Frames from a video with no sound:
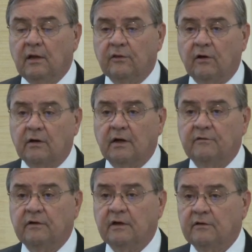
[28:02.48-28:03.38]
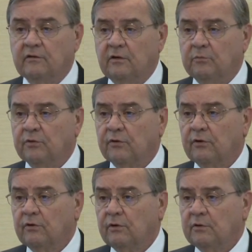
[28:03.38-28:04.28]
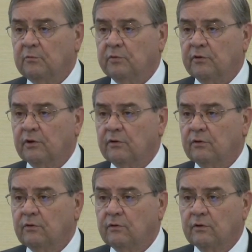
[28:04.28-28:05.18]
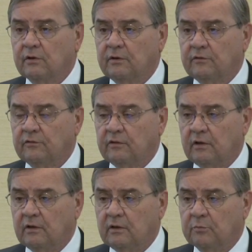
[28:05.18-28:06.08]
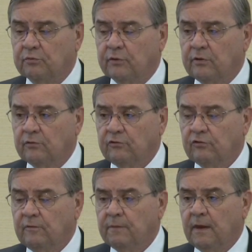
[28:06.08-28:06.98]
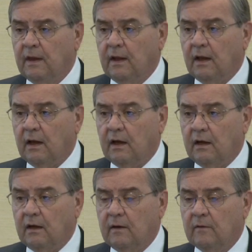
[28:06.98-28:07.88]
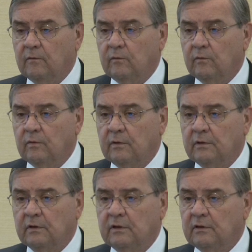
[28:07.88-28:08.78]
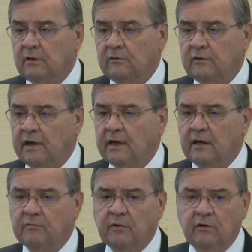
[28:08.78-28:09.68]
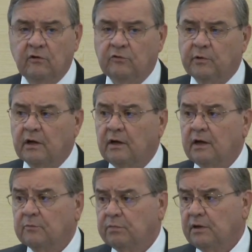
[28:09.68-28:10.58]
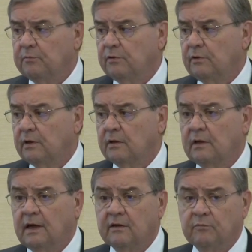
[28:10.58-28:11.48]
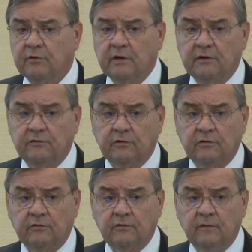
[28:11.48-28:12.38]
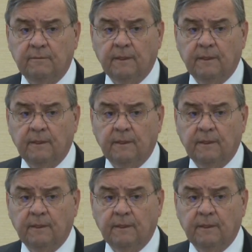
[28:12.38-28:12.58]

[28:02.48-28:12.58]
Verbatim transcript: thought of it as an empirical, empirical correlates uh, approach. Uh, th- th- these data have been used by a lot of people at a lot of places.